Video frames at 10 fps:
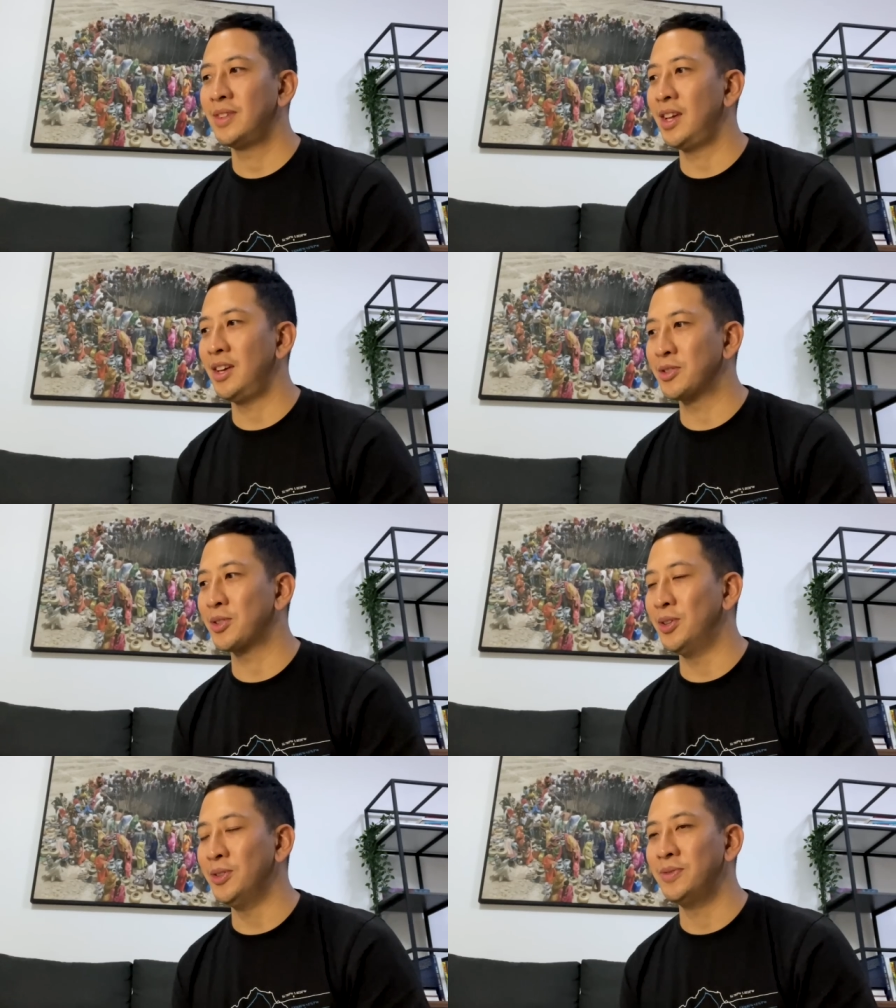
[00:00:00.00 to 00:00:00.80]
That's
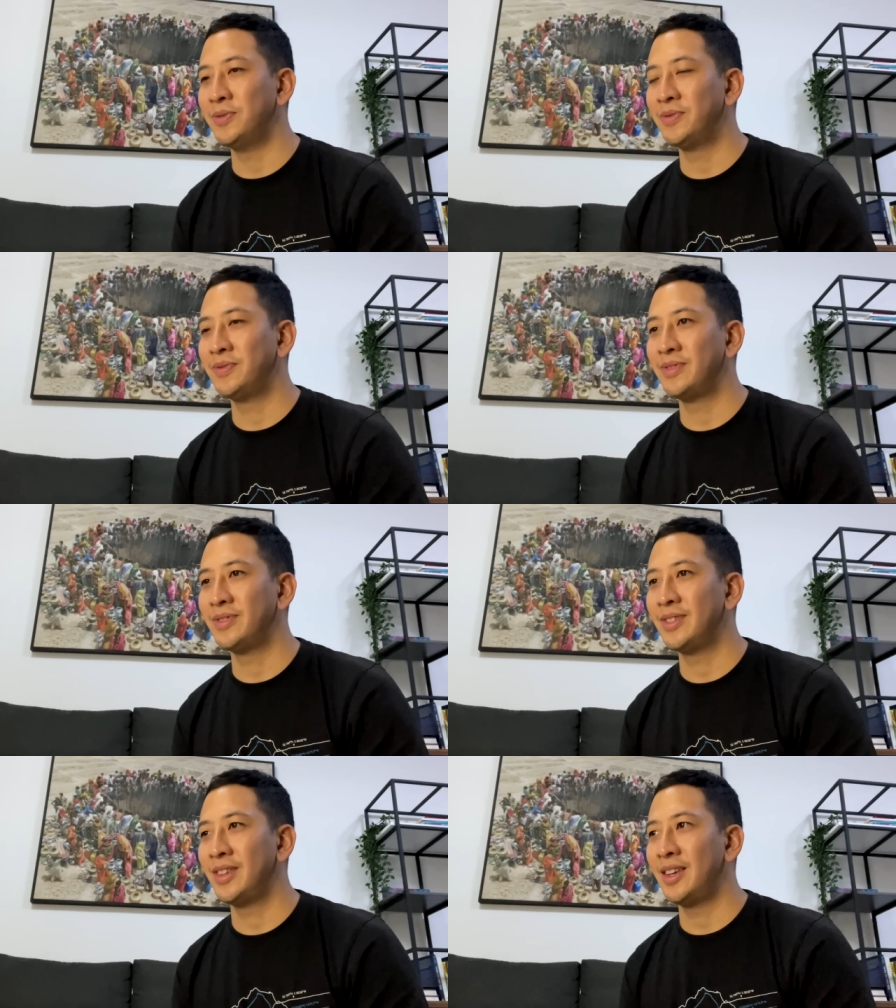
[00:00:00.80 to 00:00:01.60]
cool.
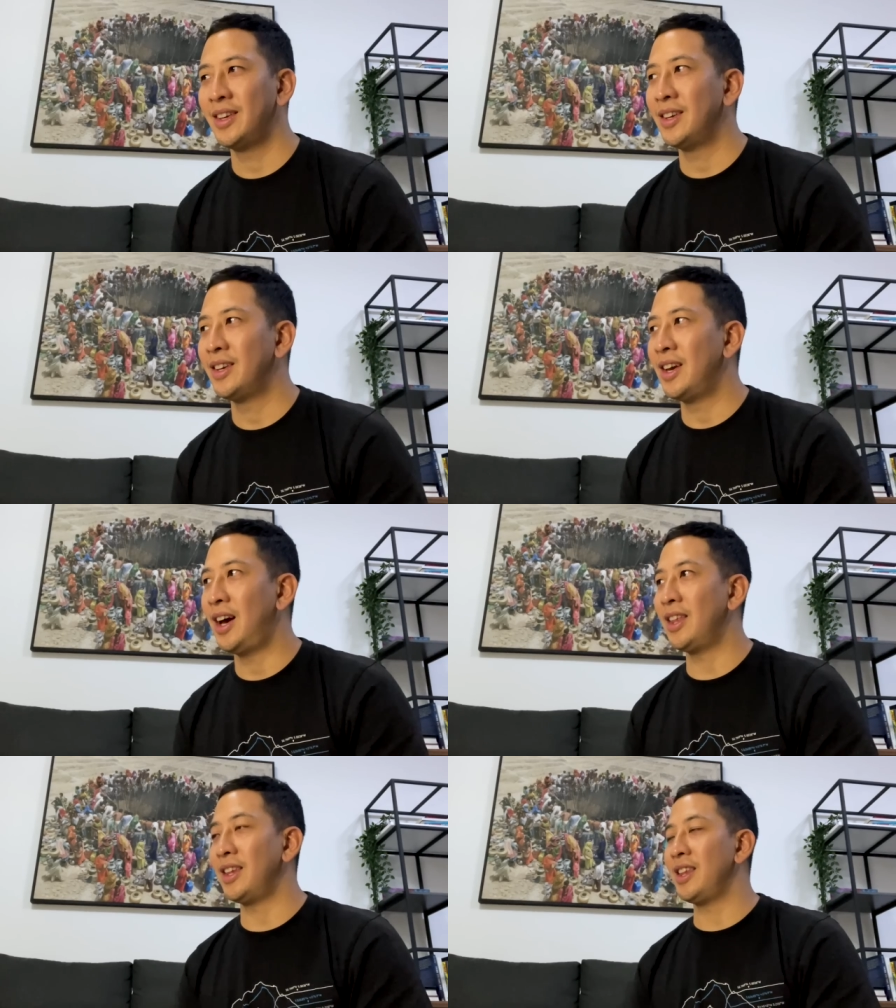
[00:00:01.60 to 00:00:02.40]
I
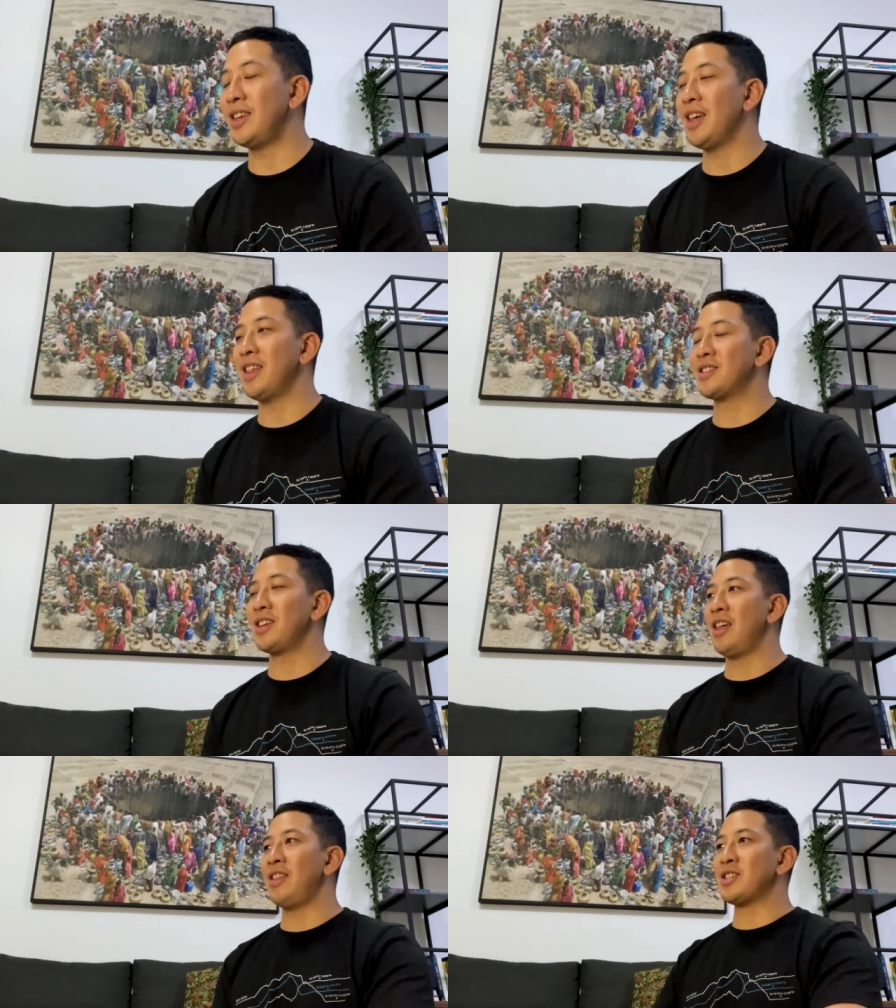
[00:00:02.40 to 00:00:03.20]
think that, yeah, there's
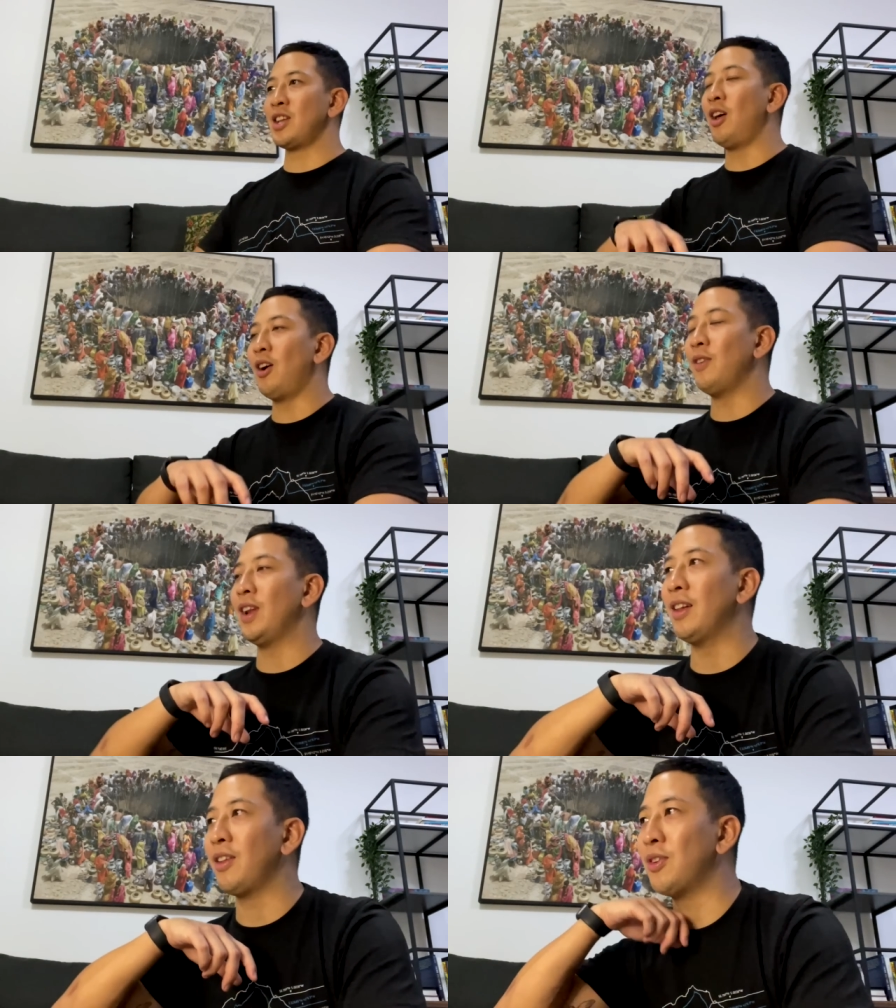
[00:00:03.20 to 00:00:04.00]
and there's a lot of
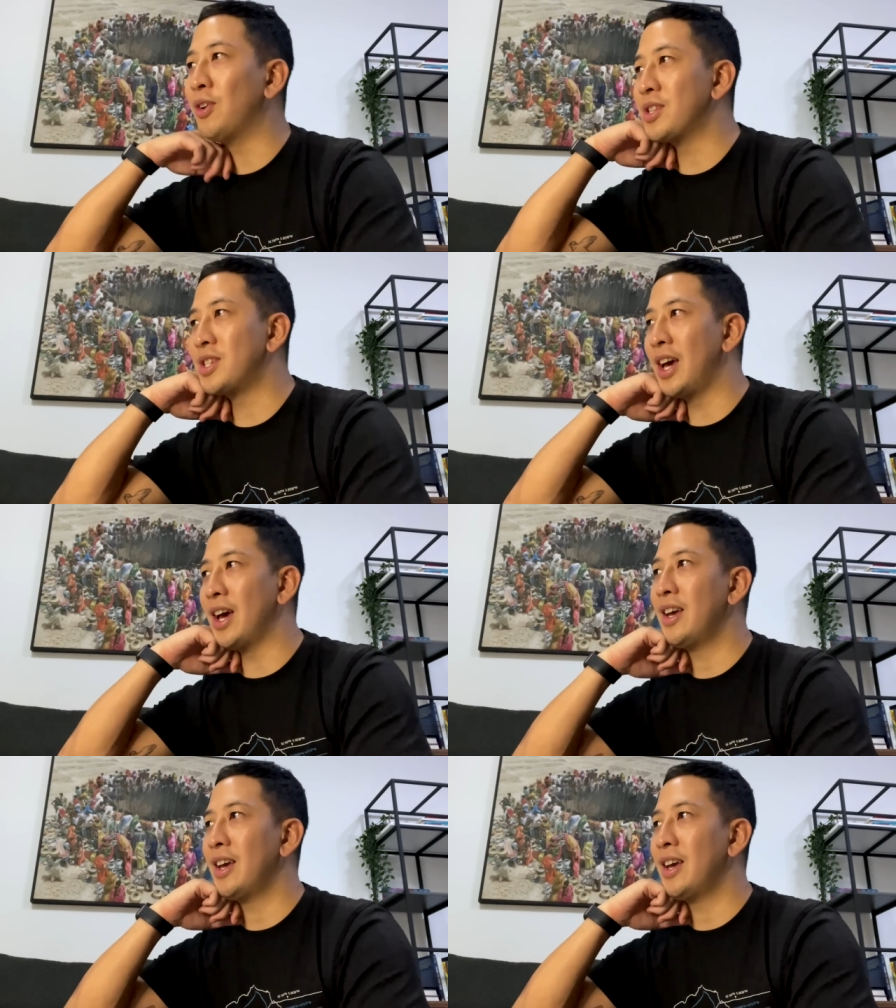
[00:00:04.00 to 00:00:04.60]
little thoughts that